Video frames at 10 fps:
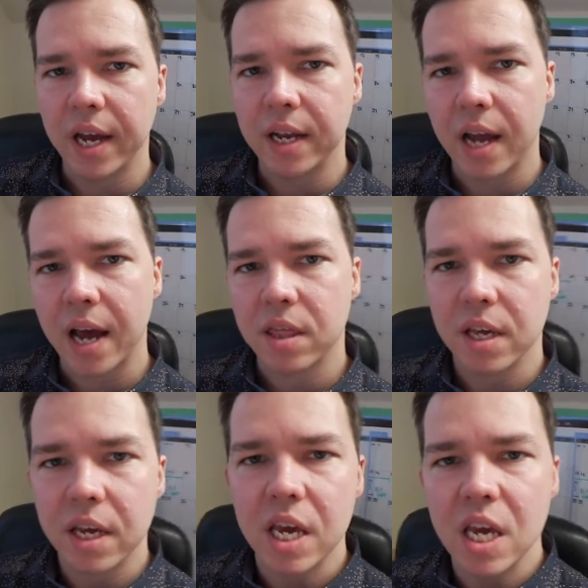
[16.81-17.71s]
and I
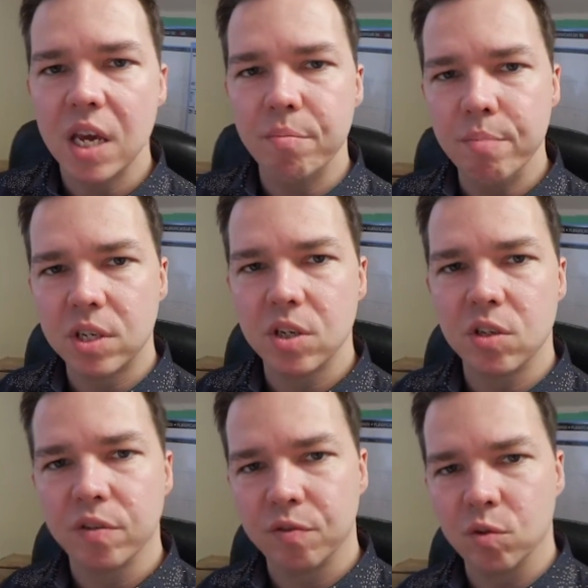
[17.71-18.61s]
think he
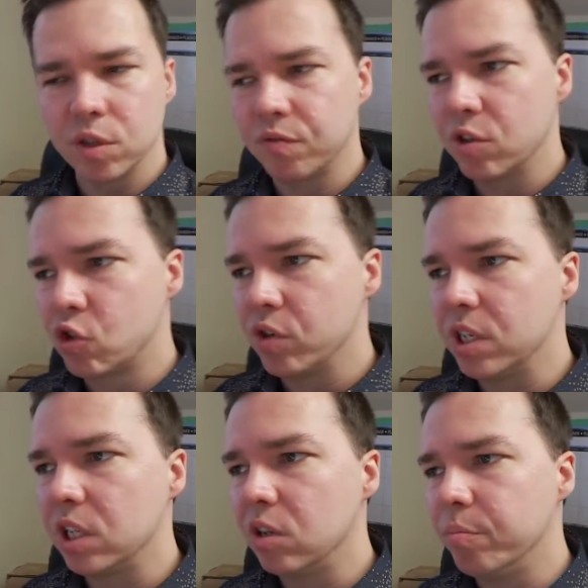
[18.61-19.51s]
misses the forest for the
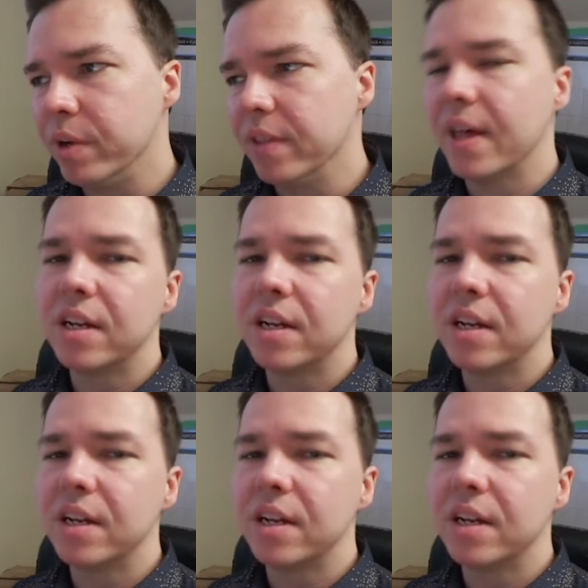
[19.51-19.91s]
trees a little bit.